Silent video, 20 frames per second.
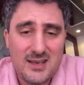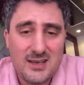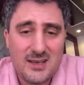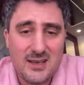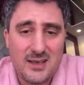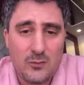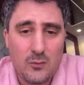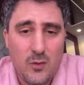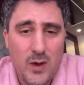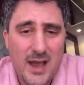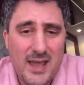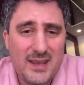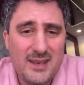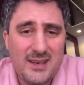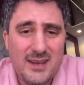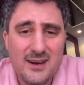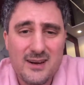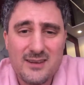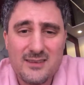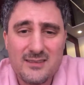
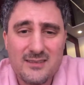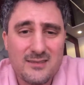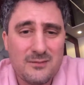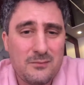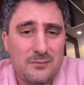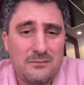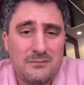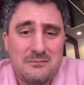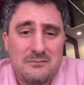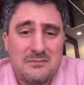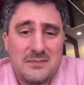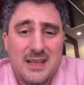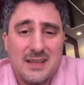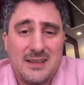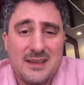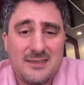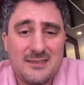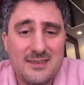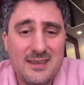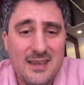vineyards that
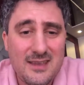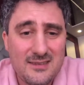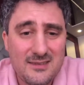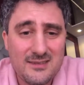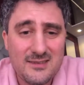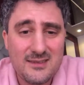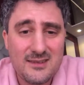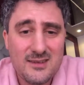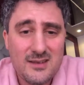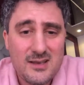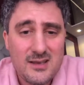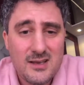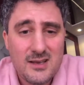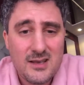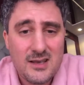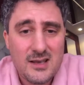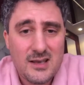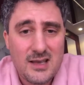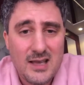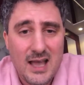exist.
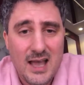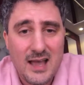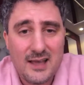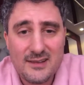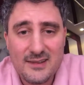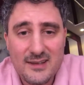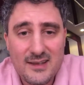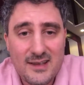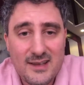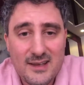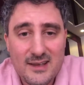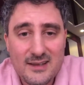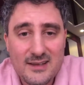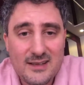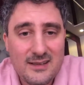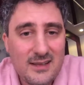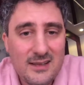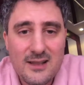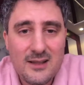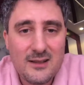And he
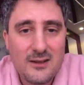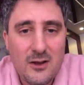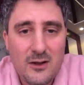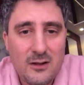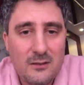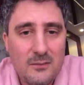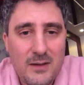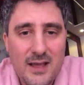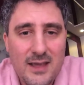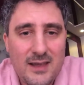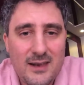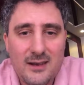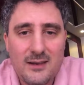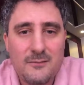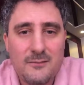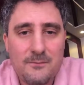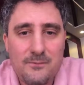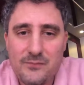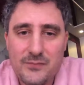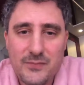did it all by
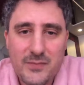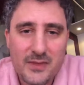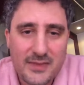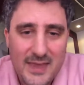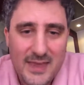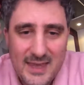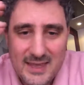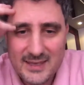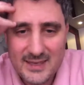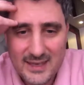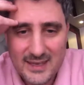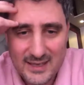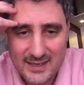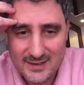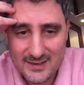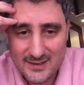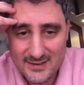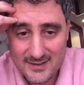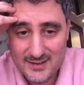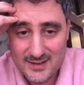
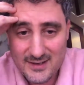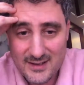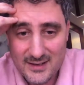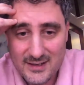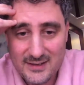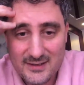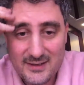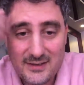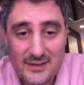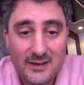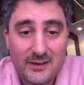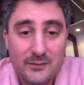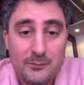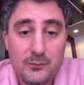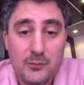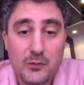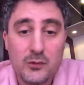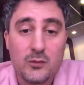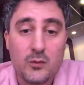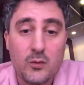thinking. He
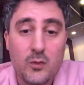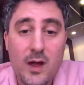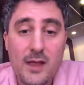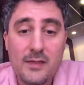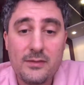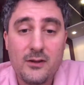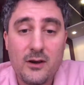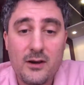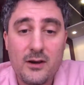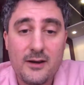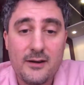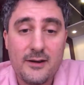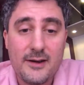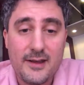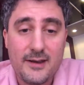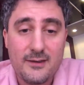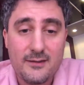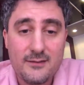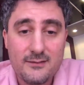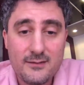didn't put $1
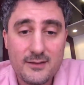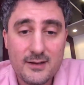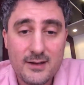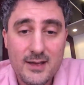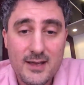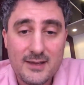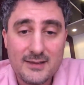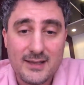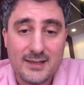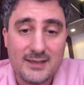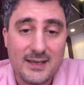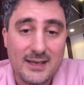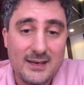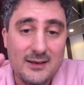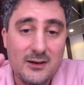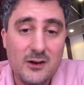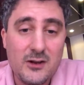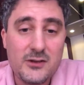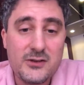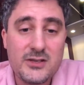in. The
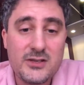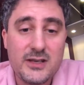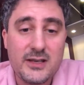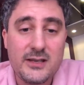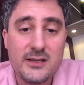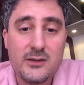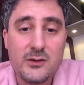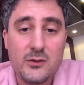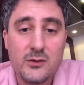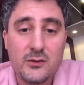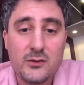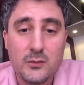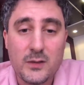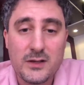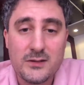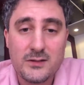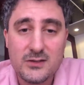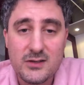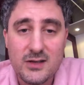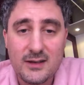technology he used
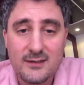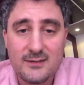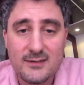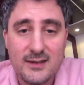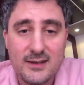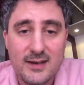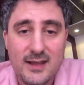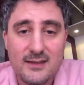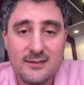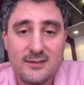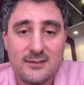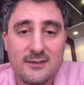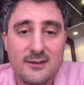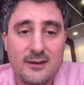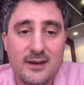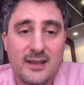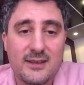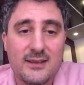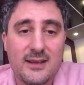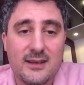was just the
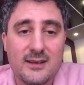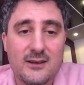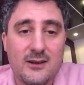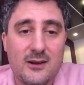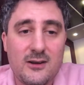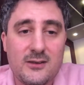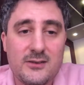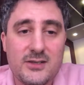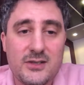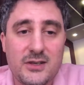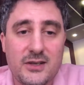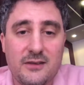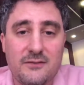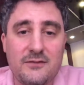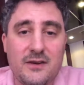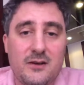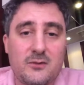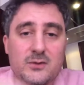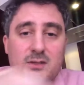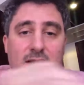necessary technology he
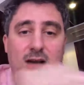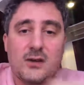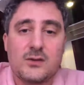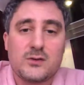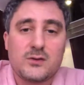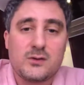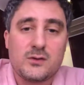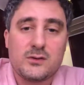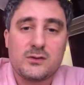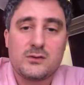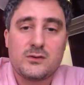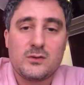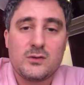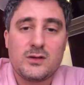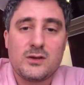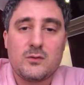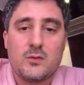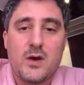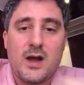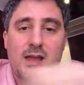found out could do
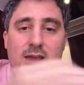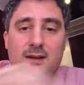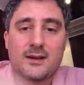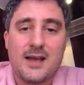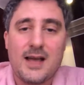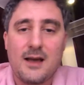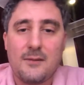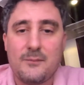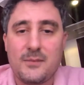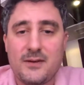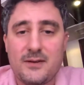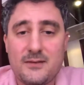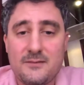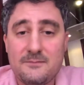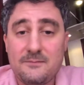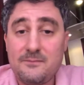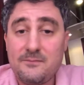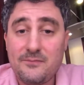the wine happen.